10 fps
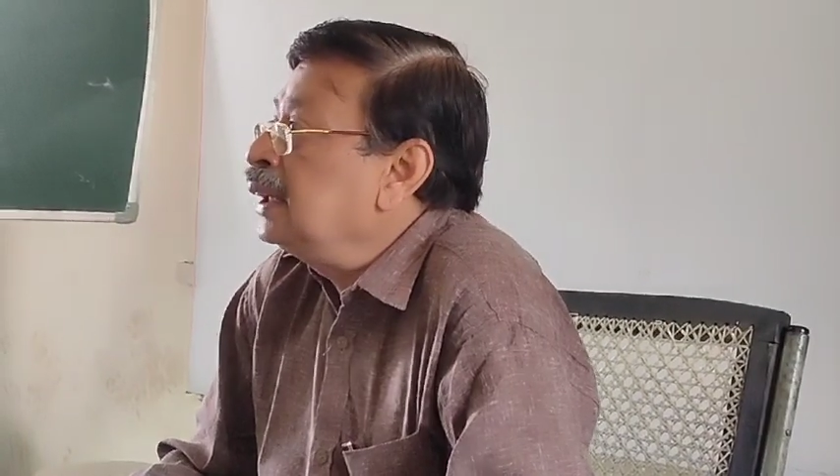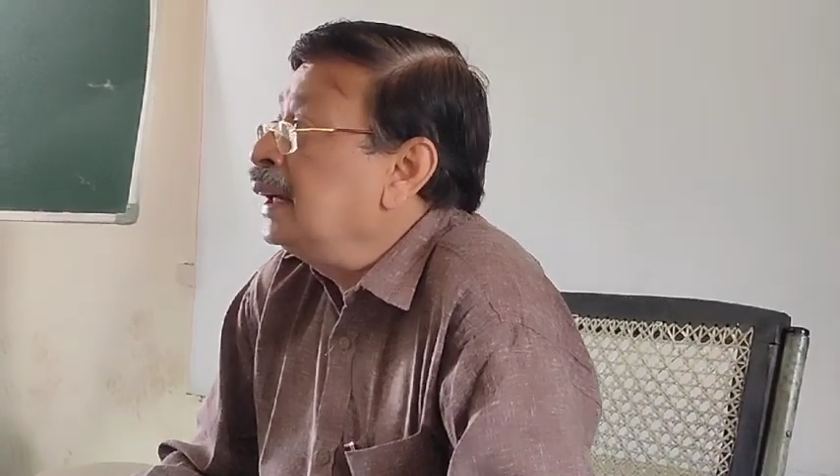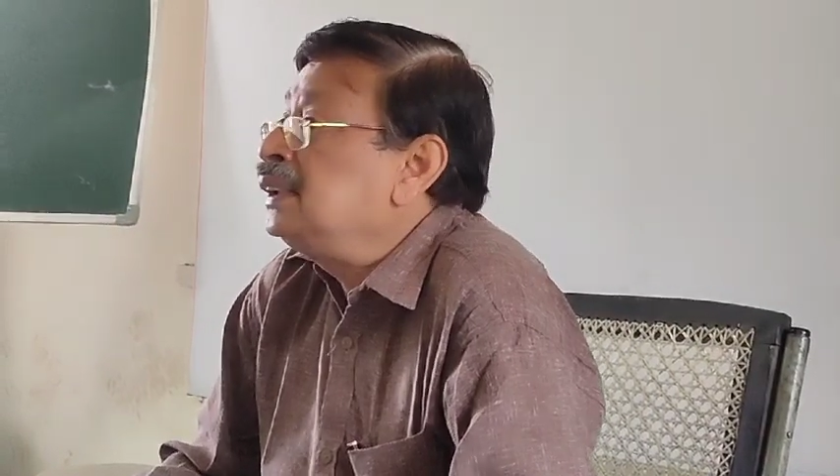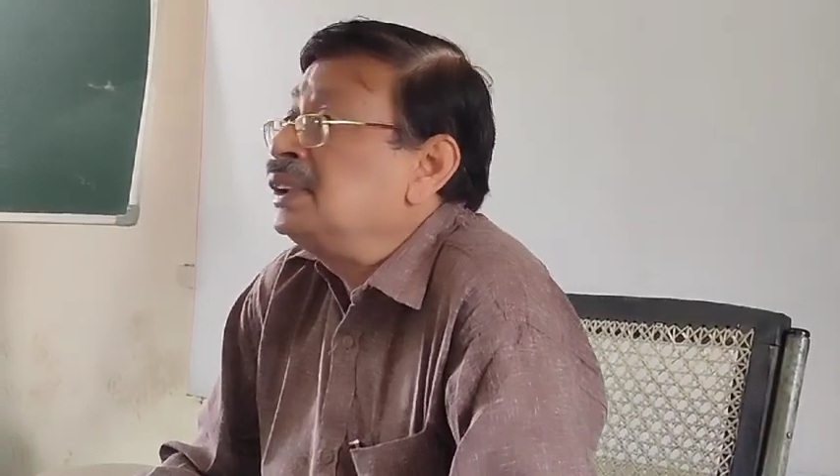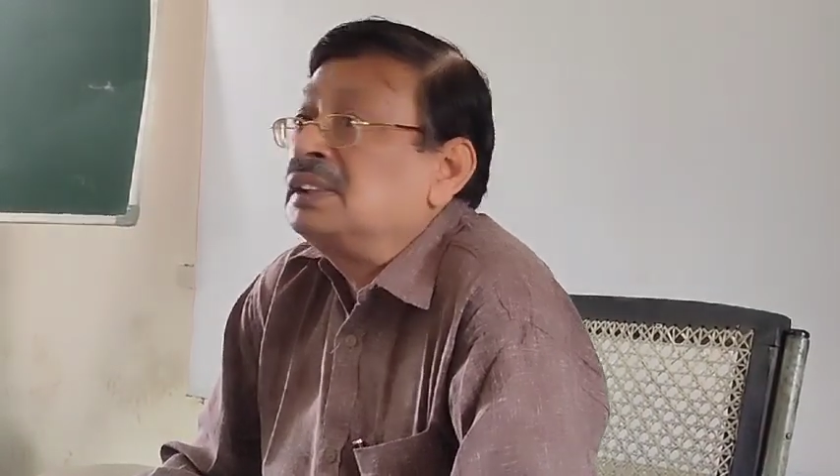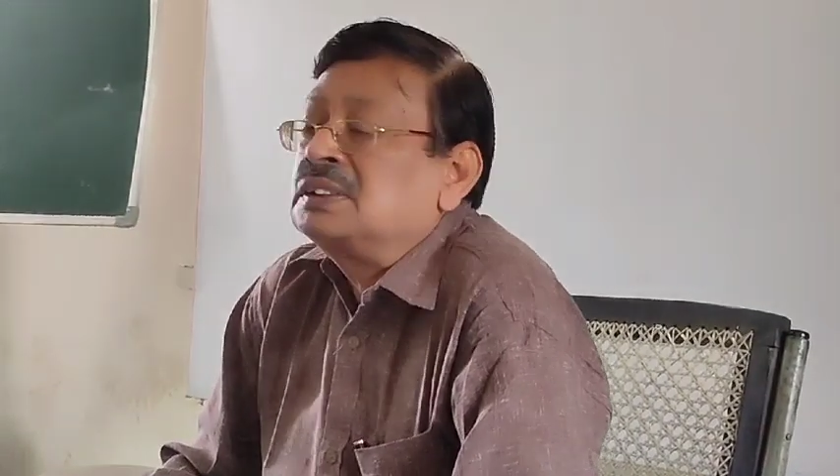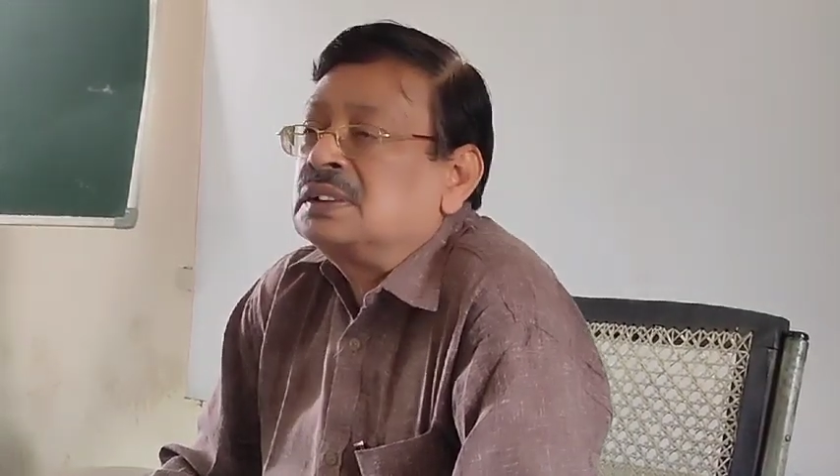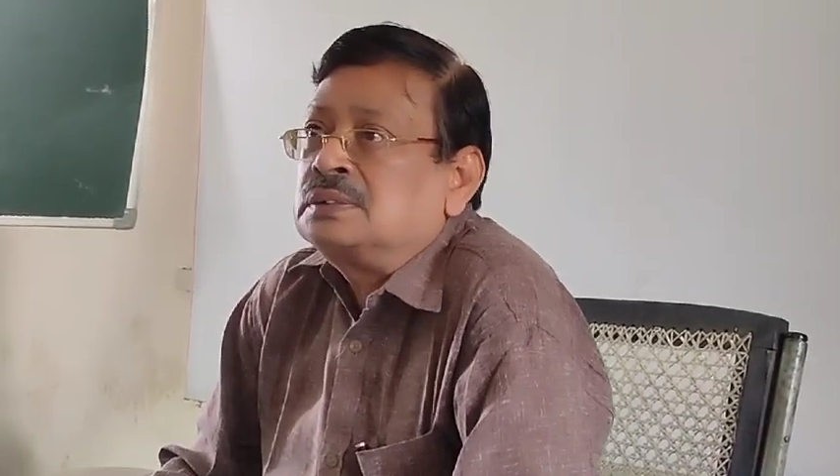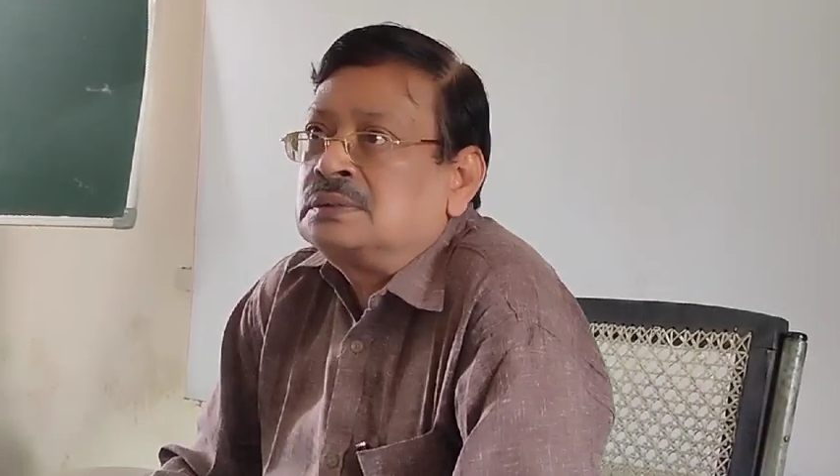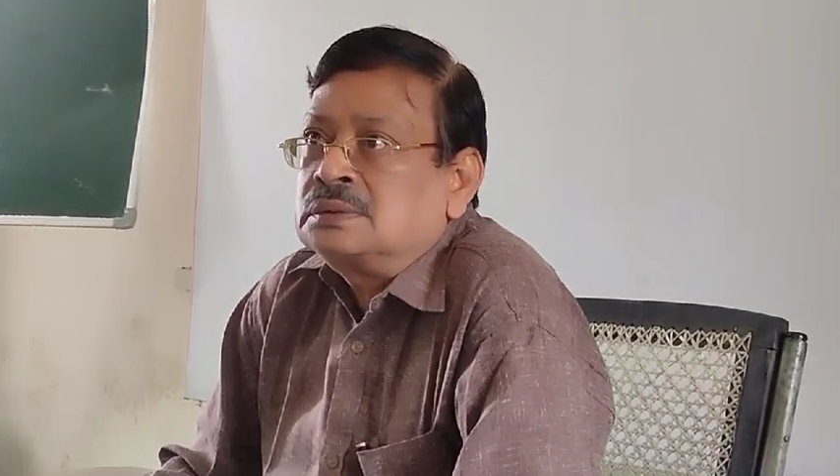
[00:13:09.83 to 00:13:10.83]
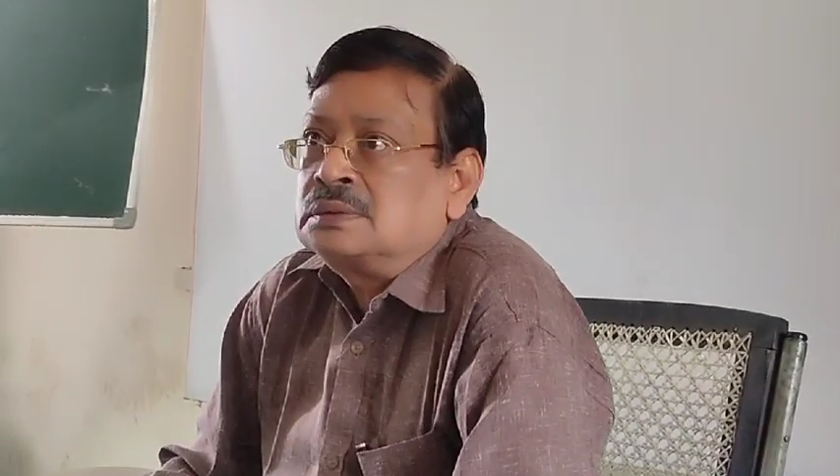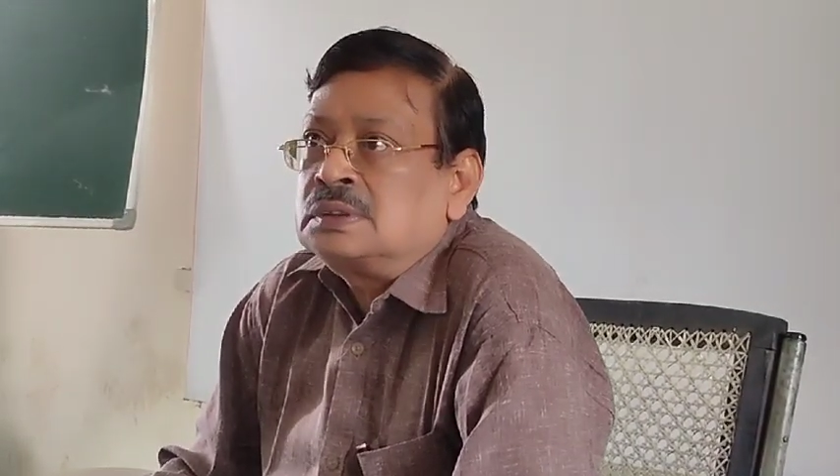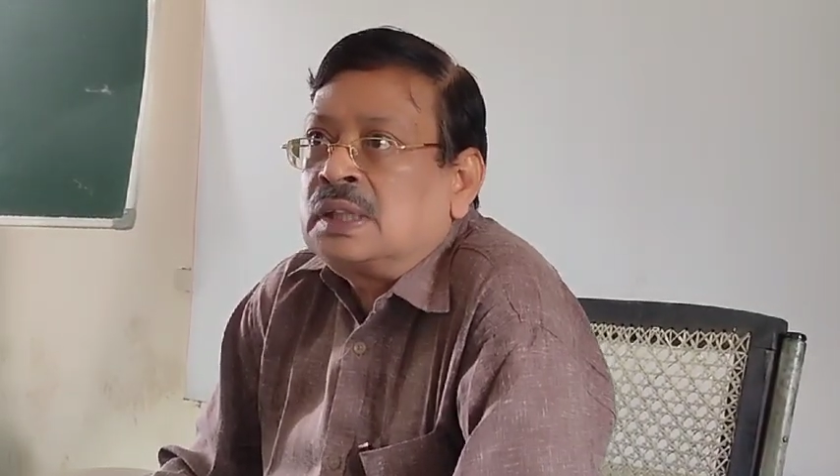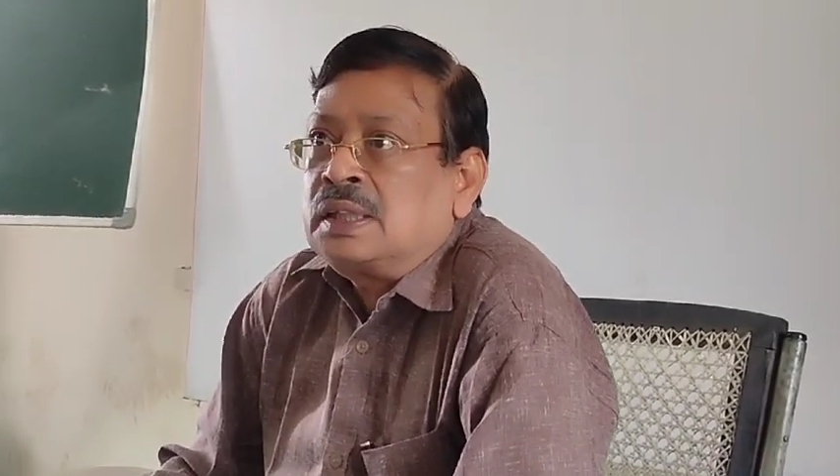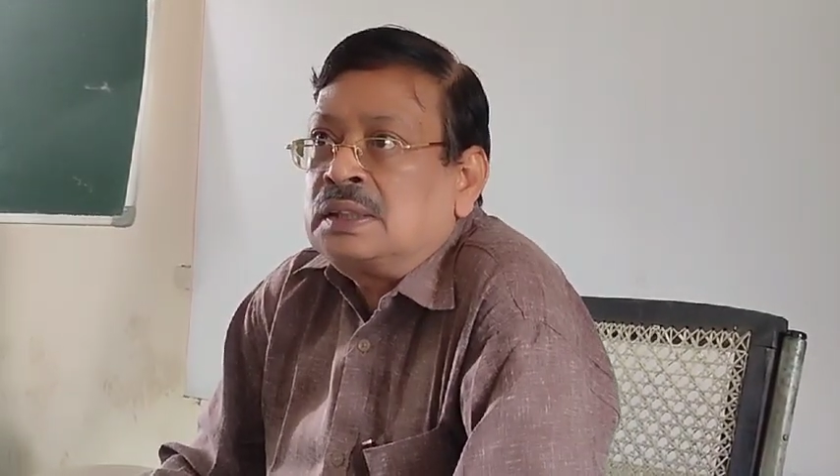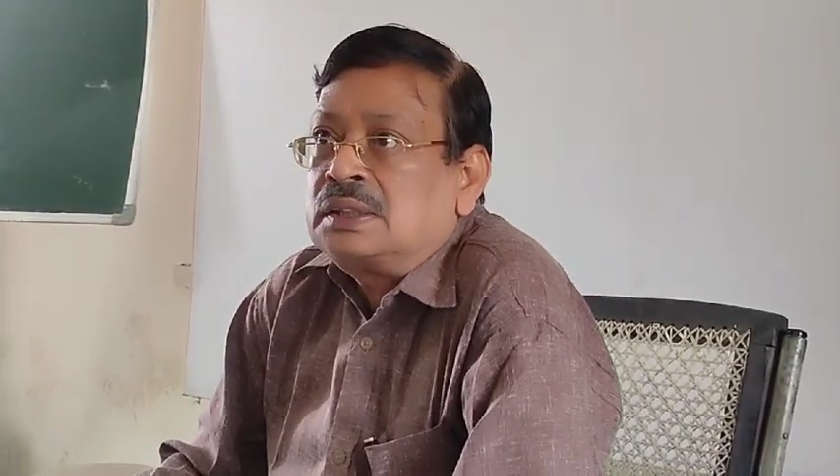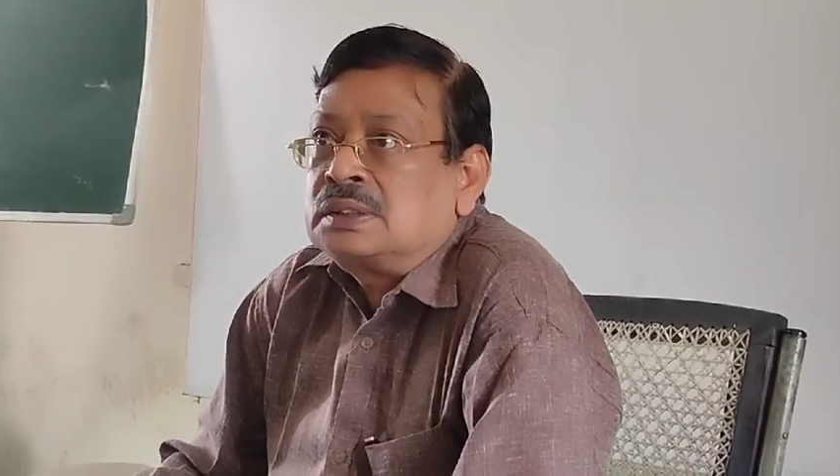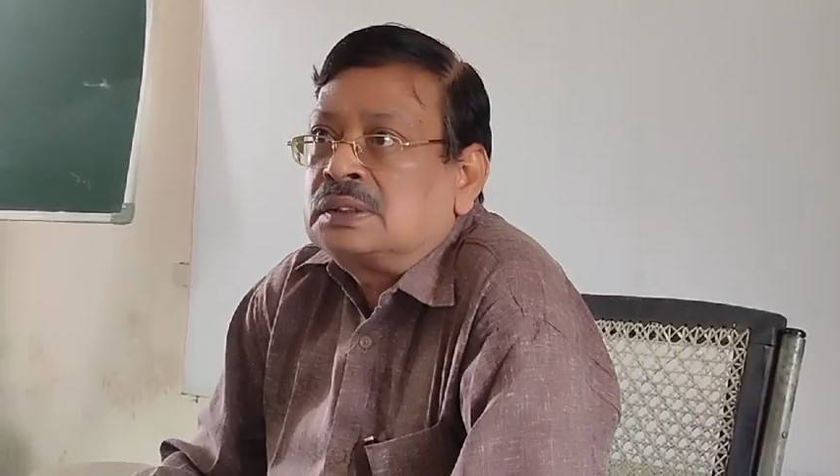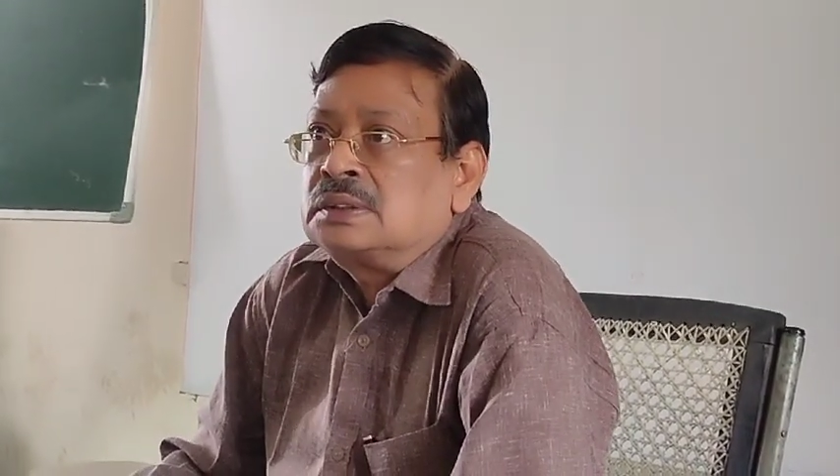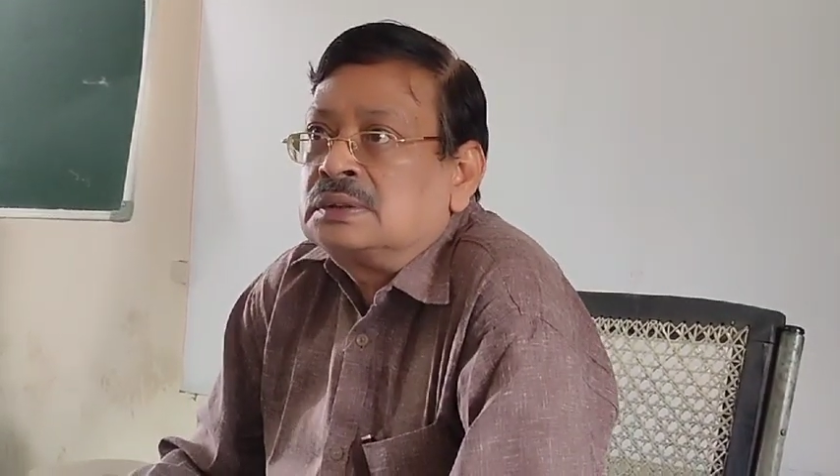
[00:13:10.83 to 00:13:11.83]
titration. You know the
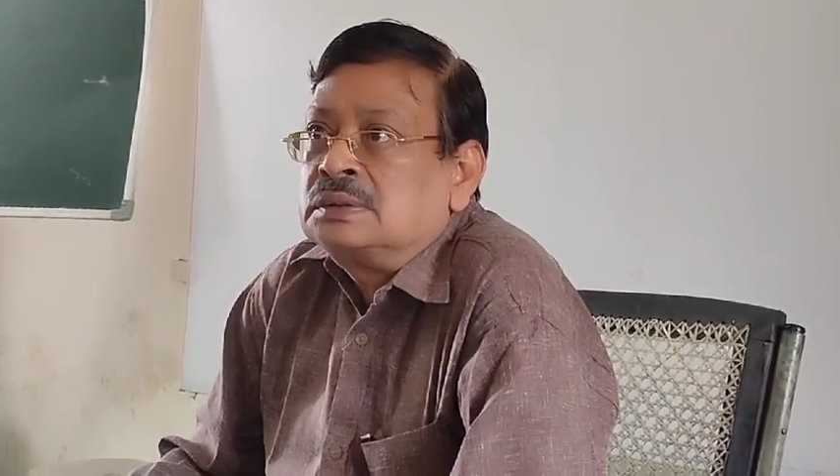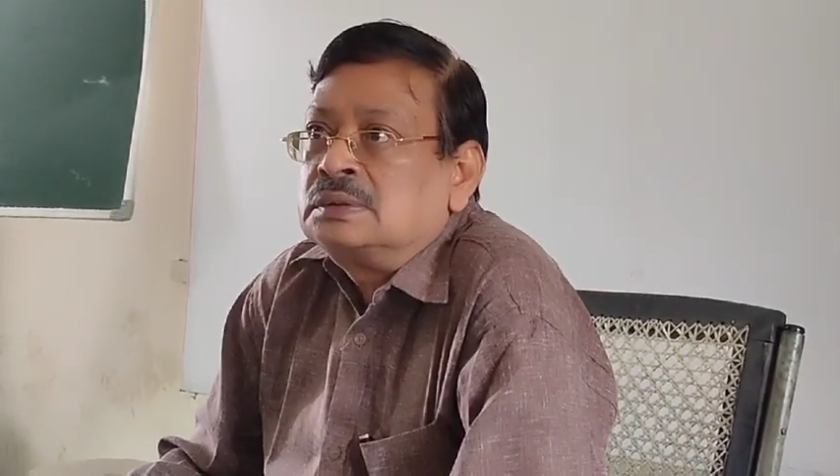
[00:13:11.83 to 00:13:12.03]
titration.